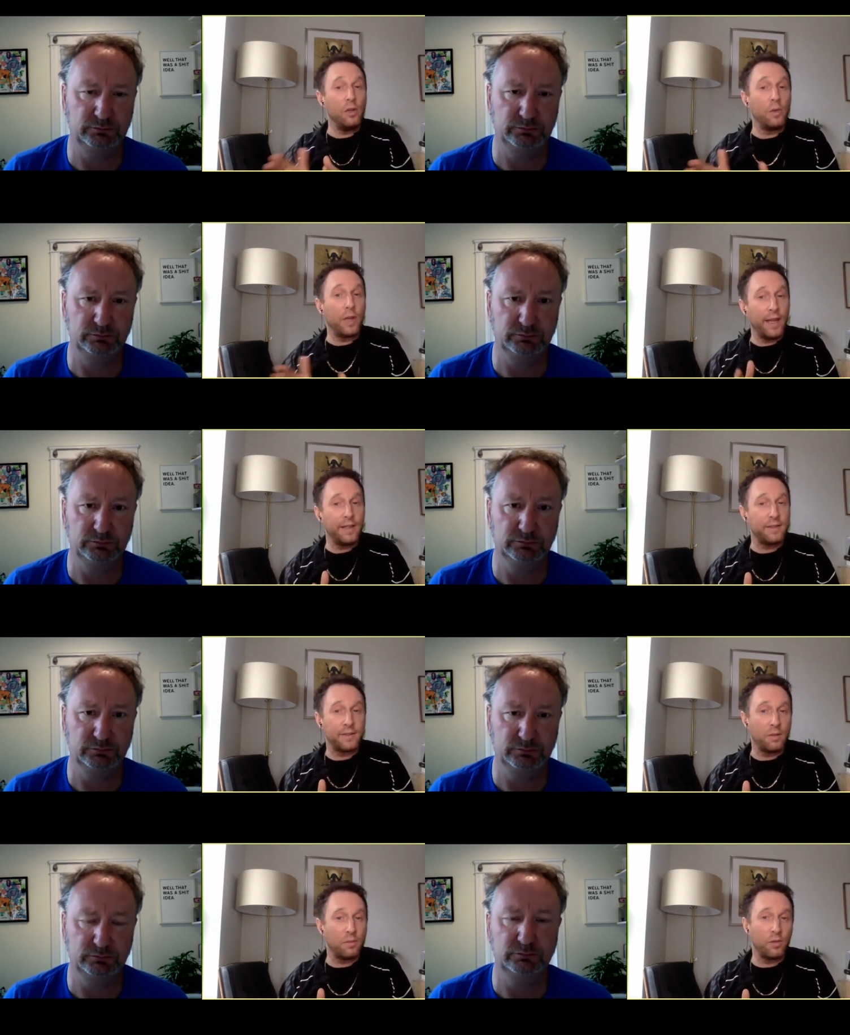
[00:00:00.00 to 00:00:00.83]
Speaker 1: UK
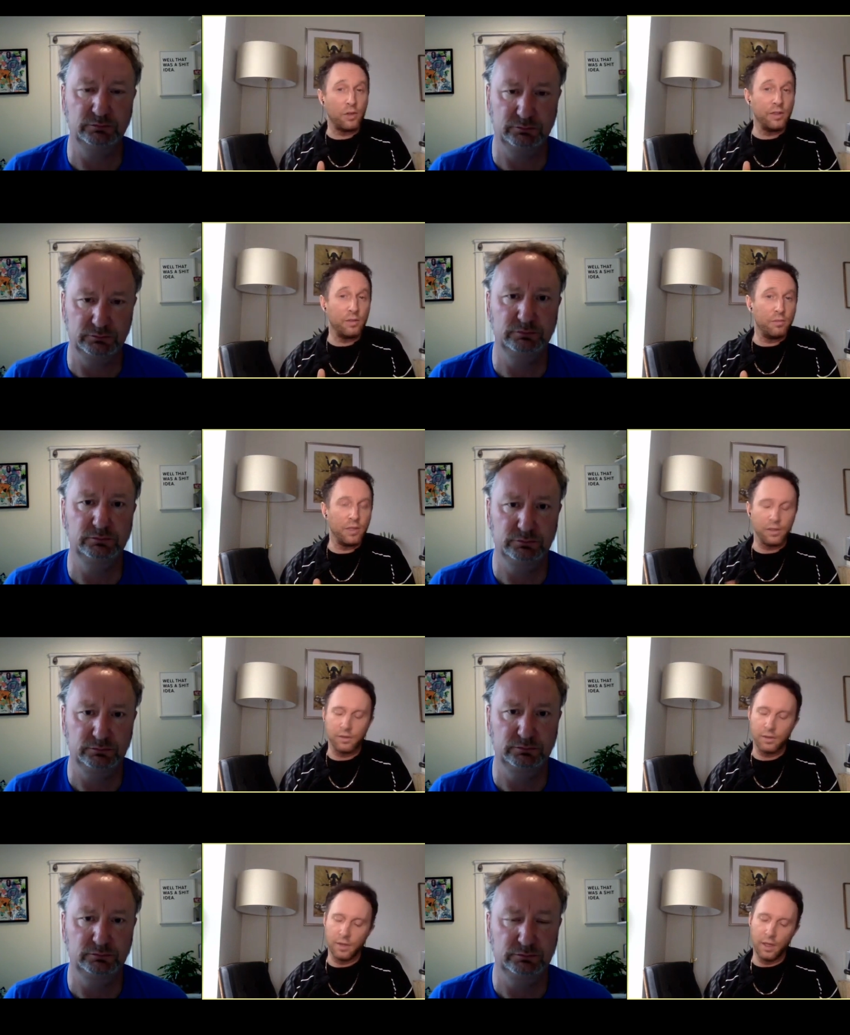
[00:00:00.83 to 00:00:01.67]
is somewhere in the
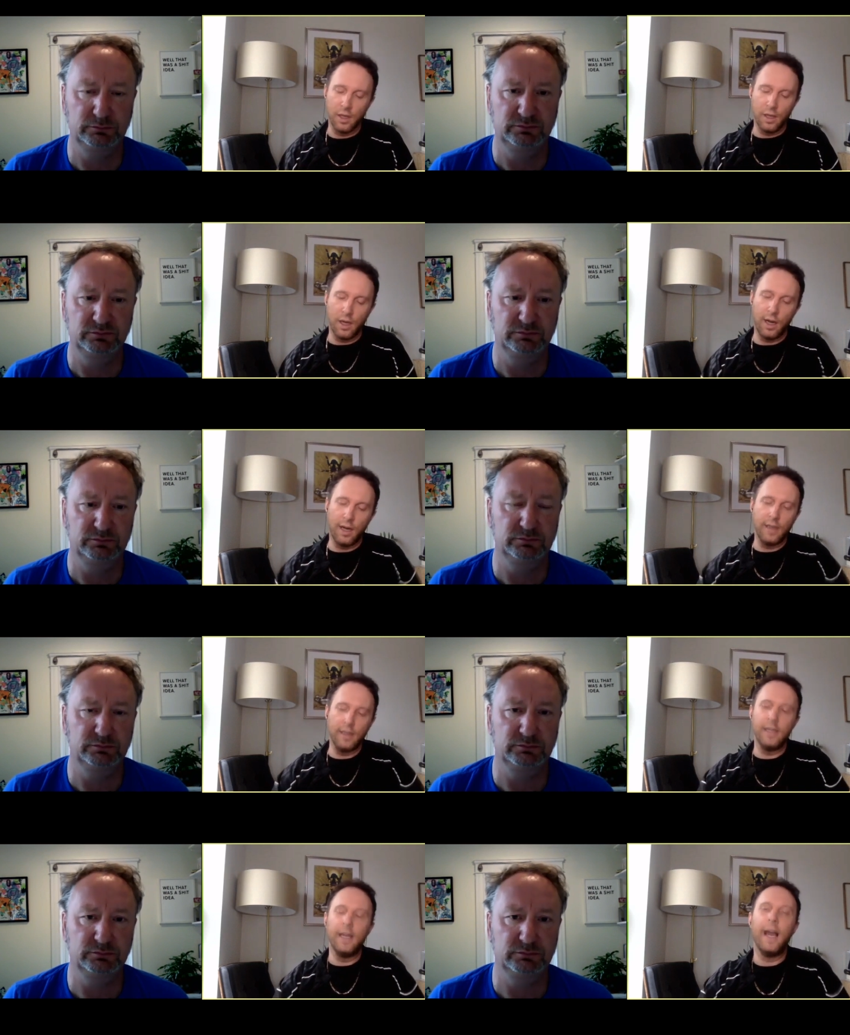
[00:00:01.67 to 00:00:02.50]
middle.
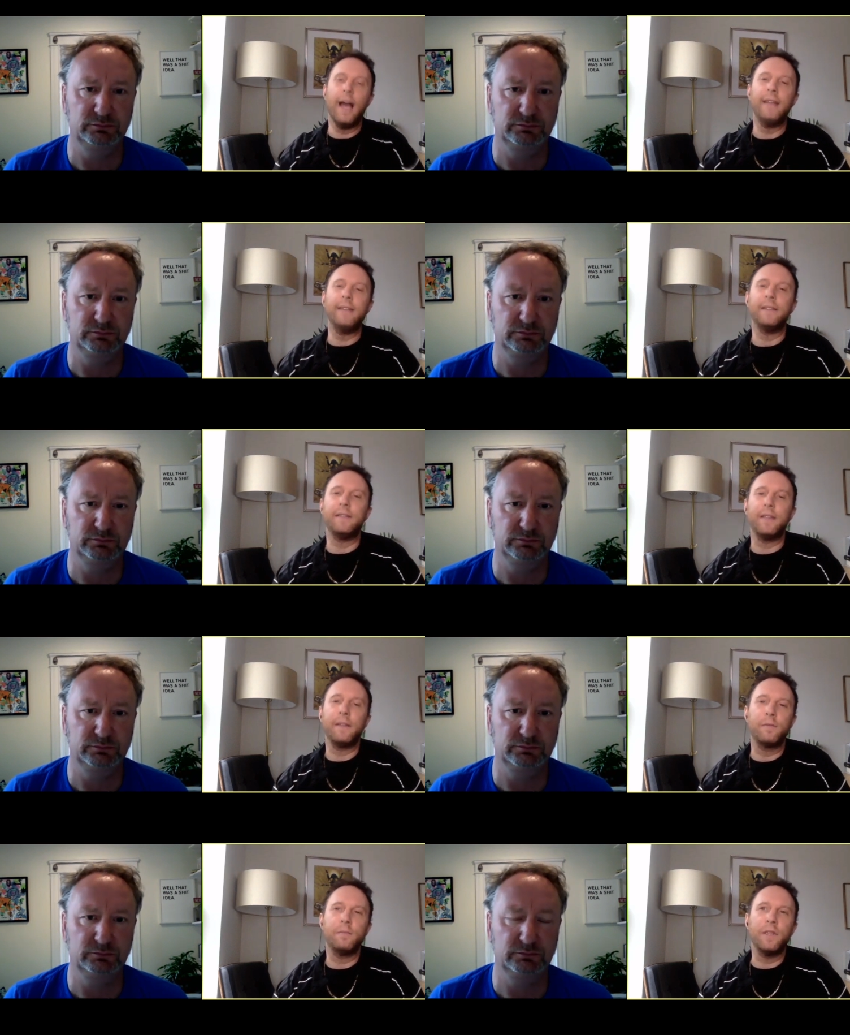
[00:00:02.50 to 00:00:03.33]
Uh, as
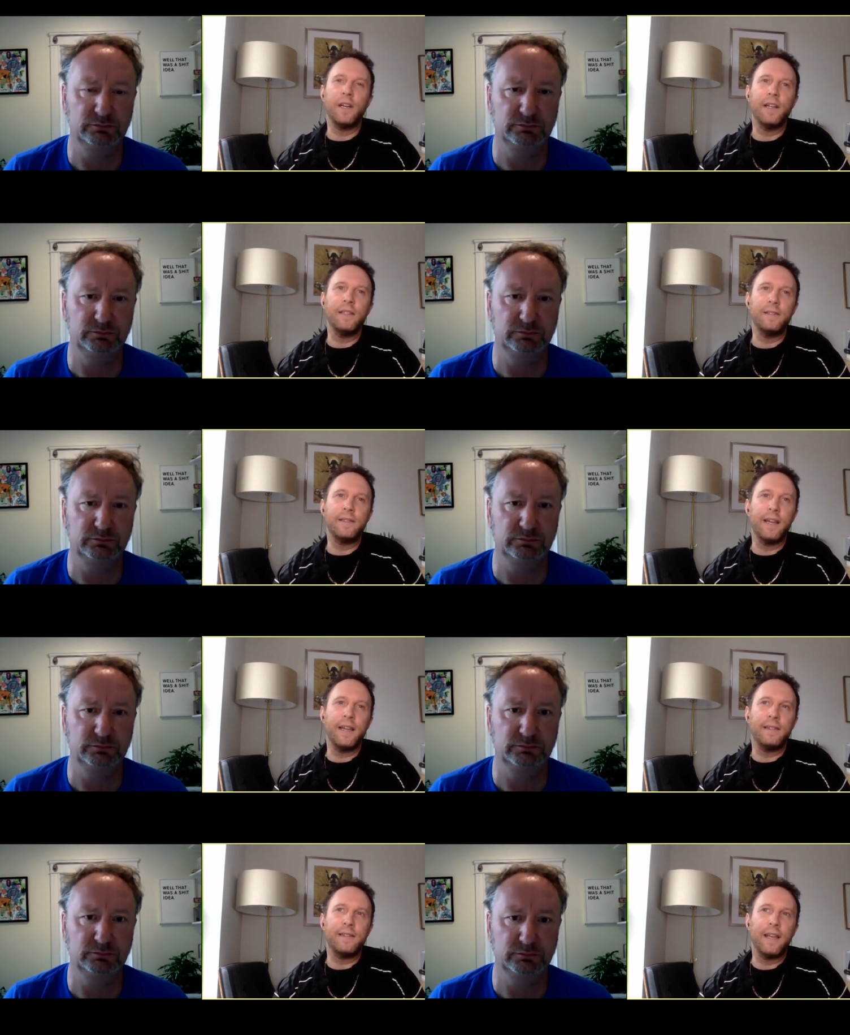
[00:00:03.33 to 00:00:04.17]
distinct from the United States.